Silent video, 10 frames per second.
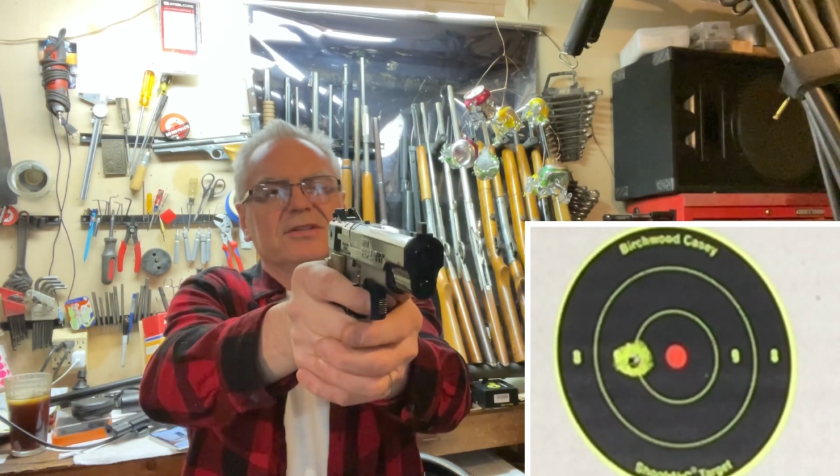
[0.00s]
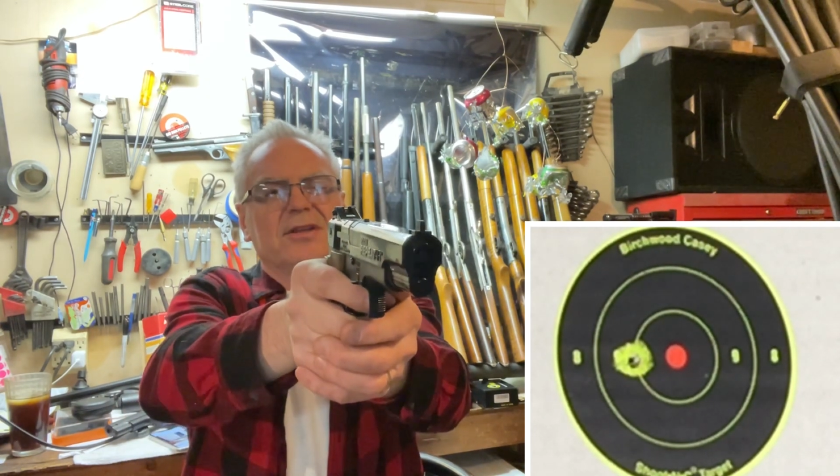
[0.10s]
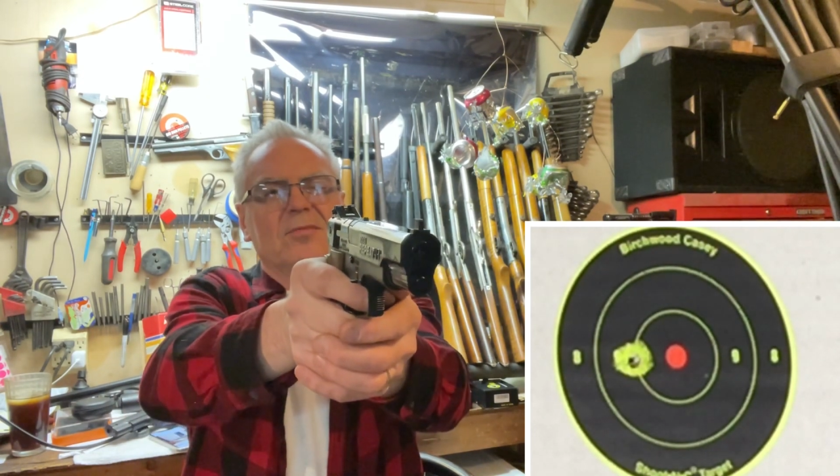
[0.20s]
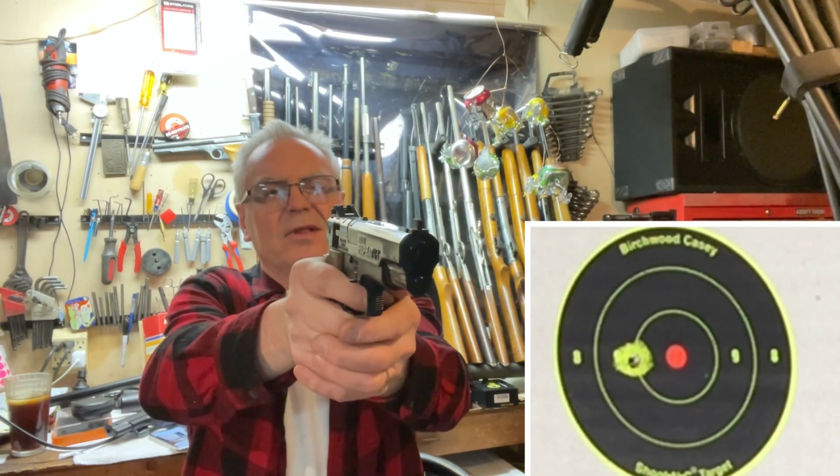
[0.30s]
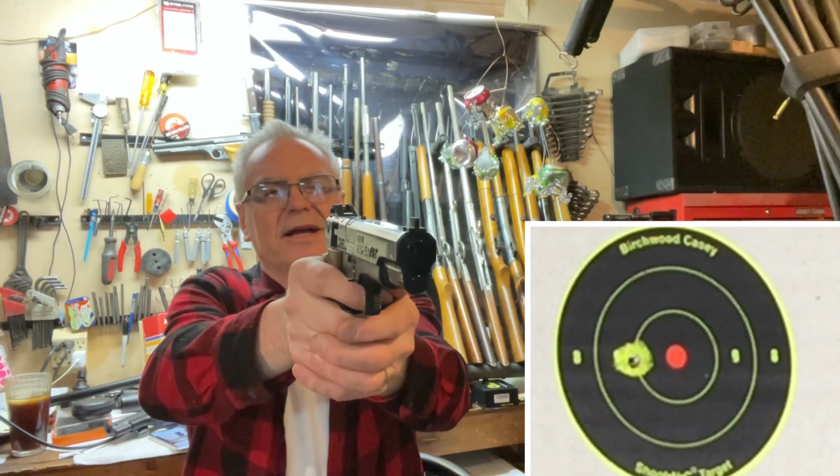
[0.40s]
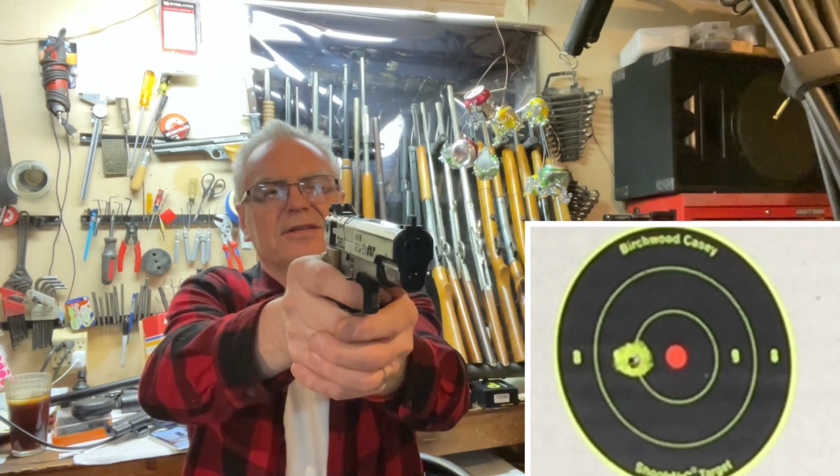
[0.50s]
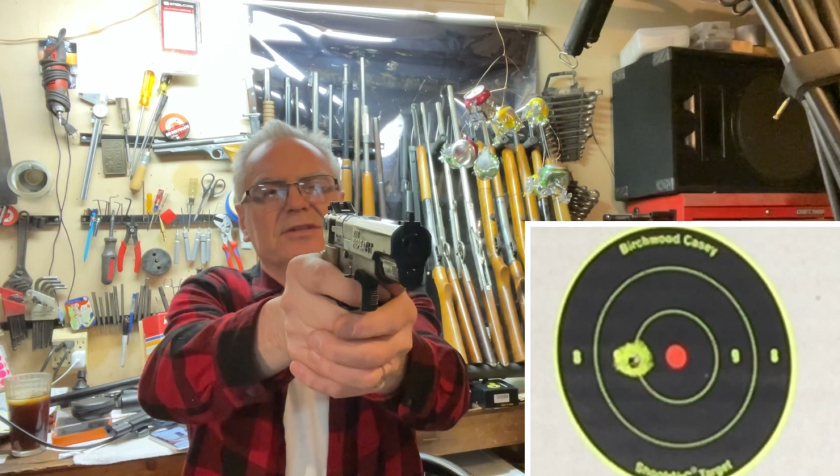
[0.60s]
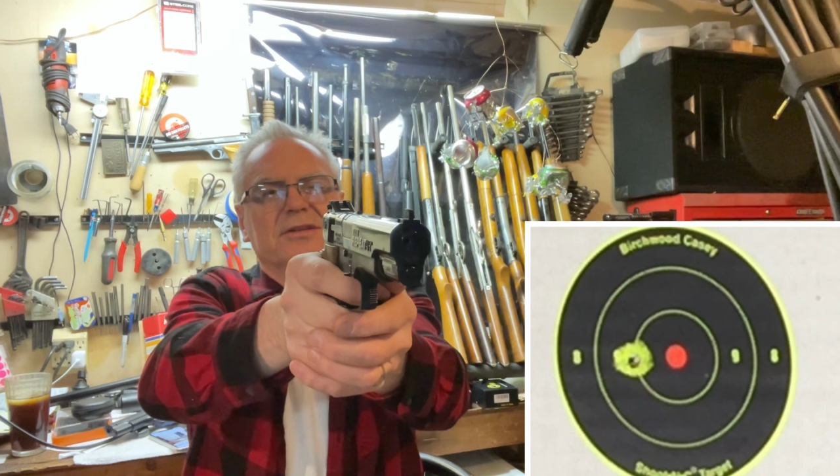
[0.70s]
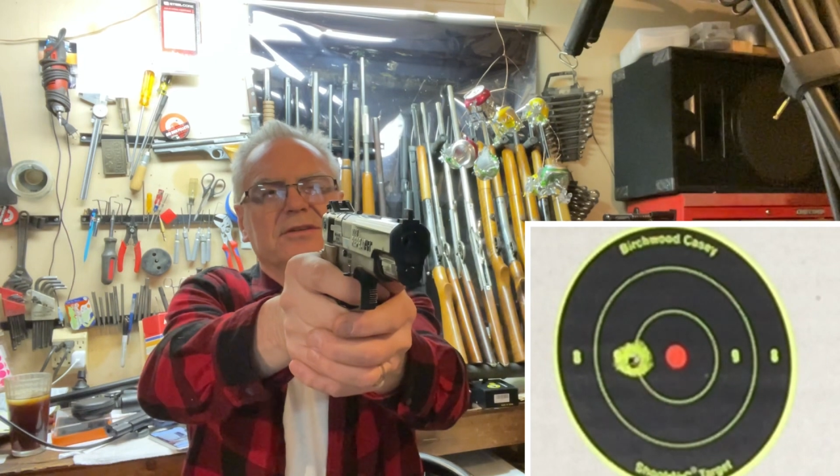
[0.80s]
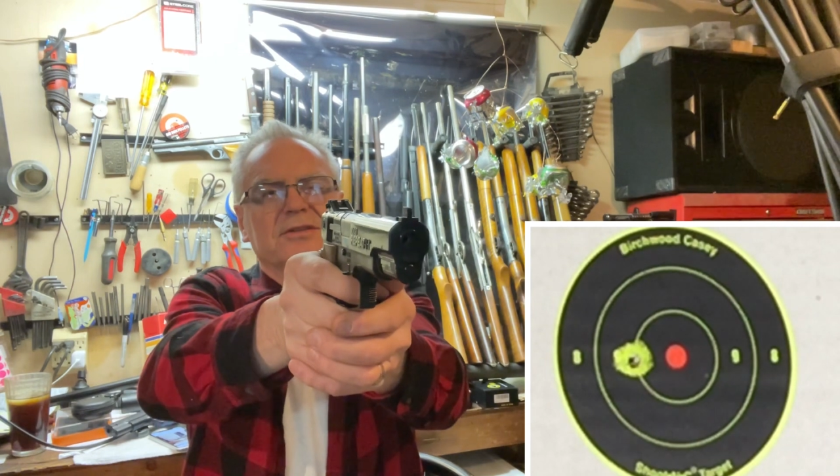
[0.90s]
Double
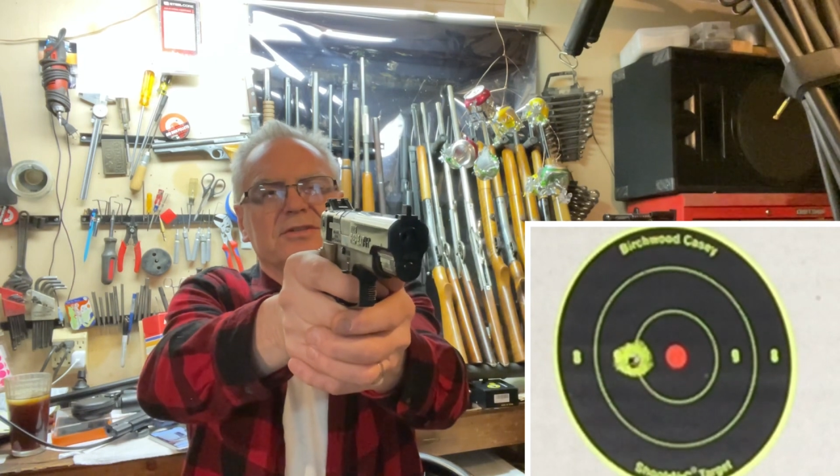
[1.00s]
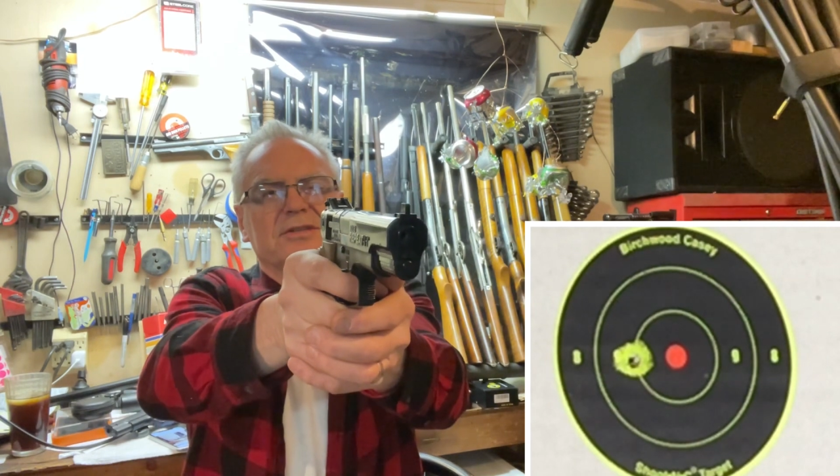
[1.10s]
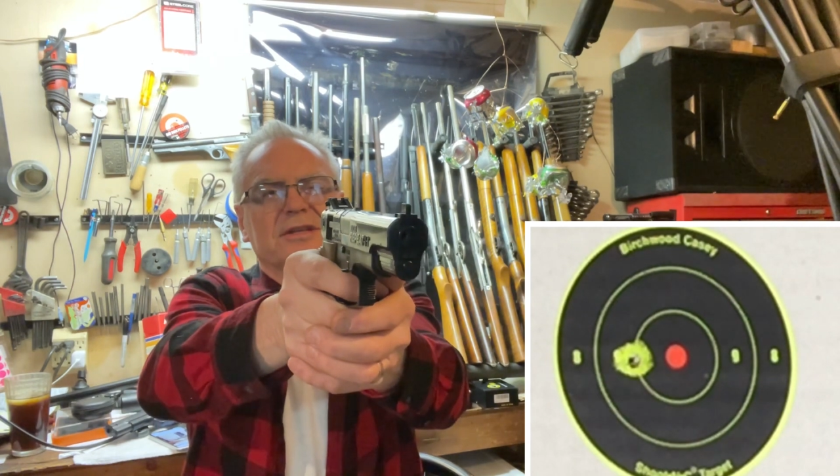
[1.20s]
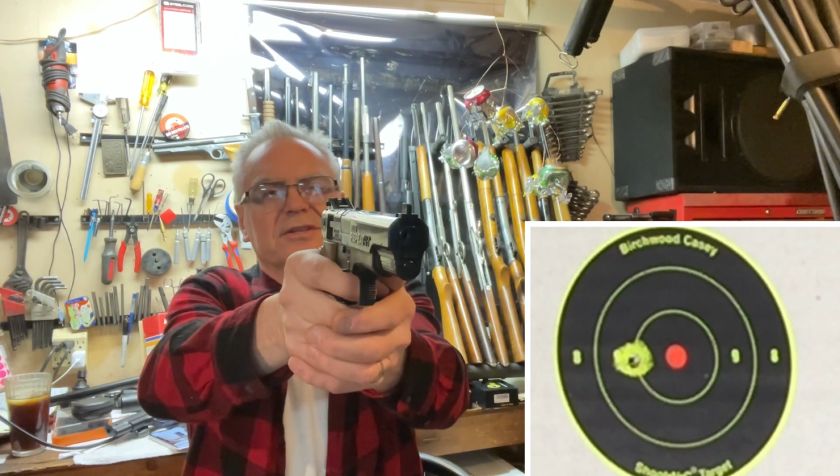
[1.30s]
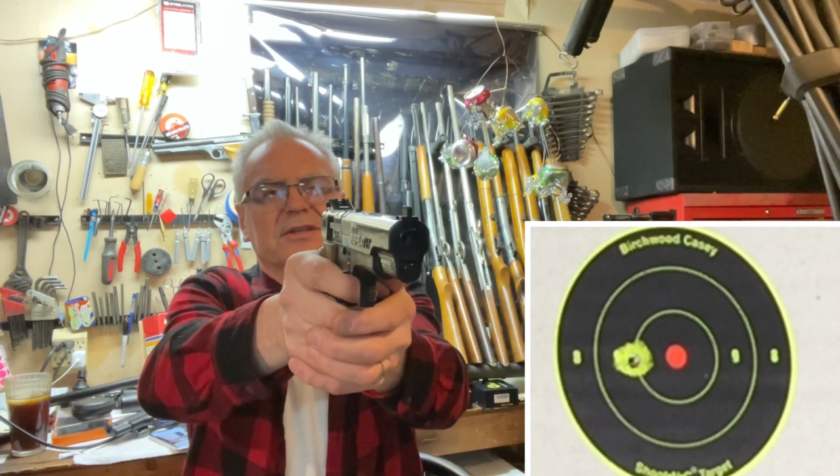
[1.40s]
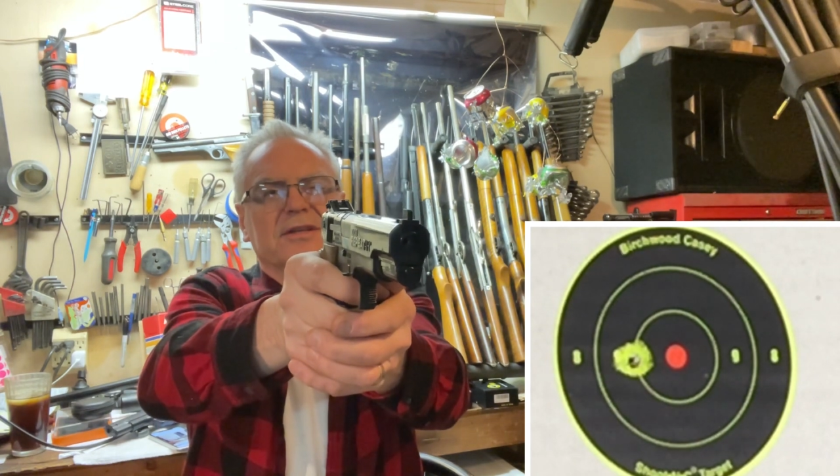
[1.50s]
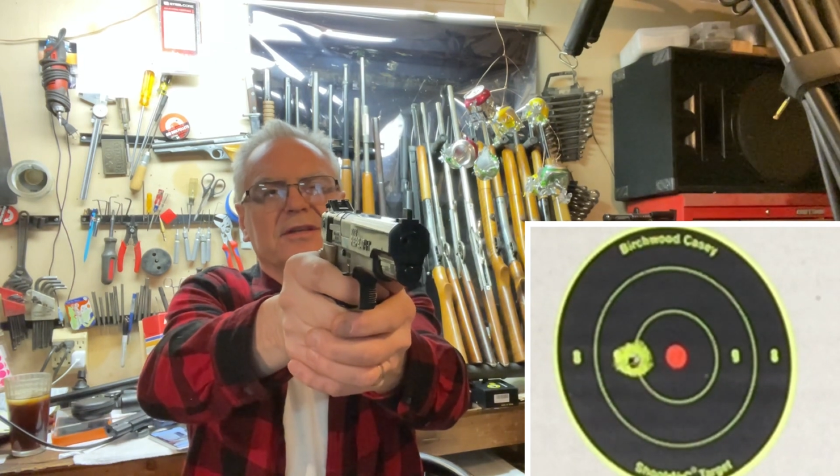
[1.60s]
action just doesn't—